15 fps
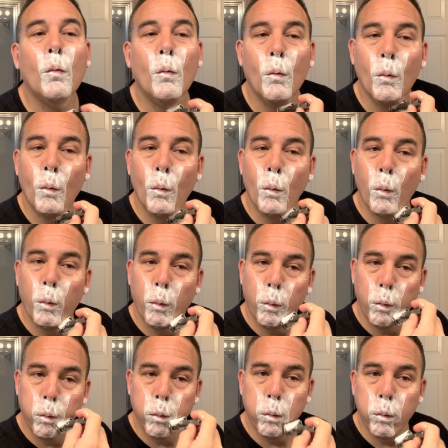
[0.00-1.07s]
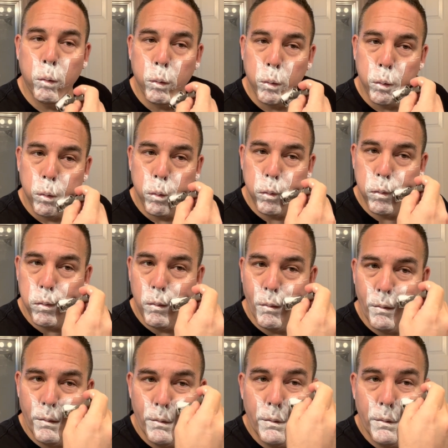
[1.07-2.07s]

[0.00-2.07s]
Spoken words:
[no speech]